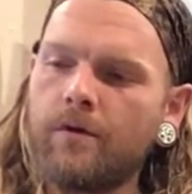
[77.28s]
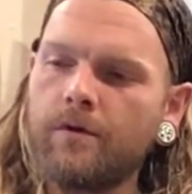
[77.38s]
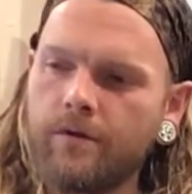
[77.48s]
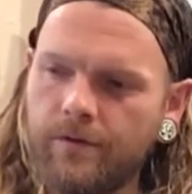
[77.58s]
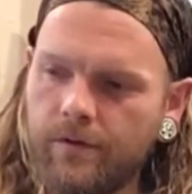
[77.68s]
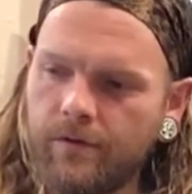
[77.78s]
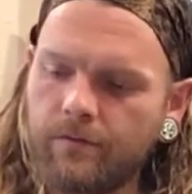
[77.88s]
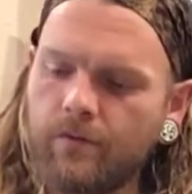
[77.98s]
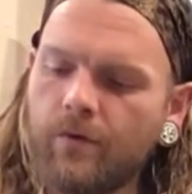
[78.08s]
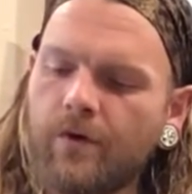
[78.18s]
So
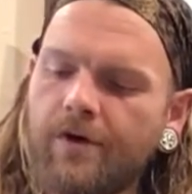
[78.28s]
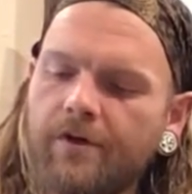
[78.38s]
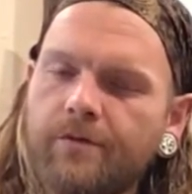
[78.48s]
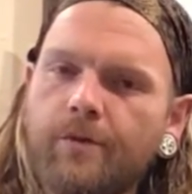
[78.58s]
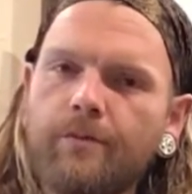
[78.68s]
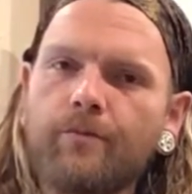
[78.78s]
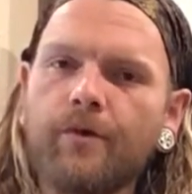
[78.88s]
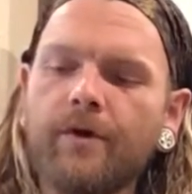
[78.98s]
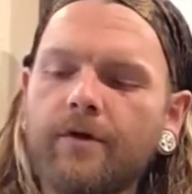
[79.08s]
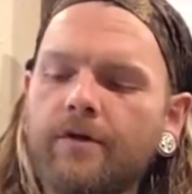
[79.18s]
the water's been
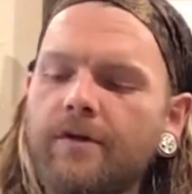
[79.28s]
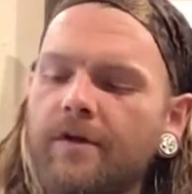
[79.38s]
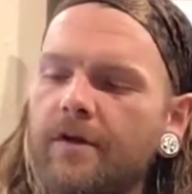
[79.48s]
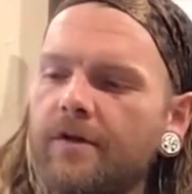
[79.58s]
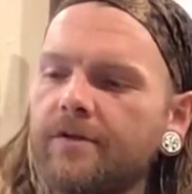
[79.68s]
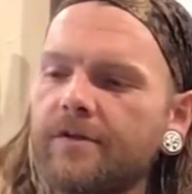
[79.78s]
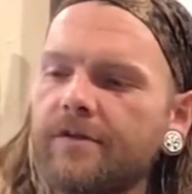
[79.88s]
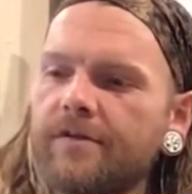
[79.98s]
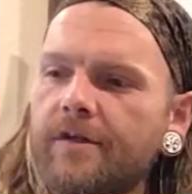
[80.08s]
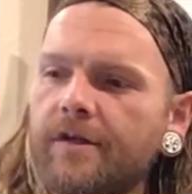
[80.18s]
boiled and then it's
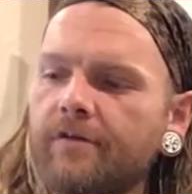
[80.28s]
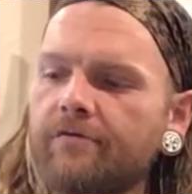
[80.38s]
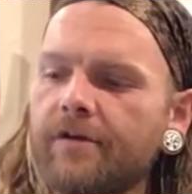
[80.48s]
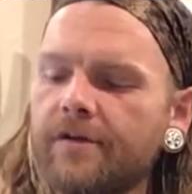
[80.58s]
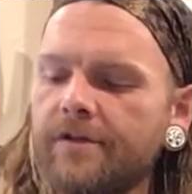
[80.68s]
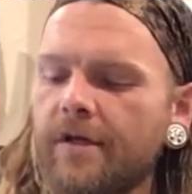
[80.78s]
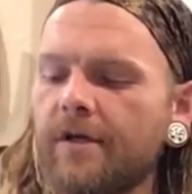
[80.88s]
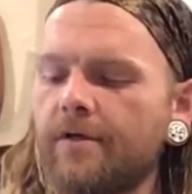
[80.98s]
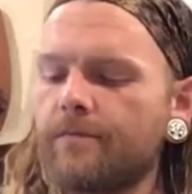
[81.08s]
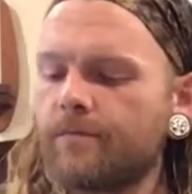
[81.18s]
just sitting for a
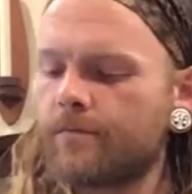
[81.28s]
second.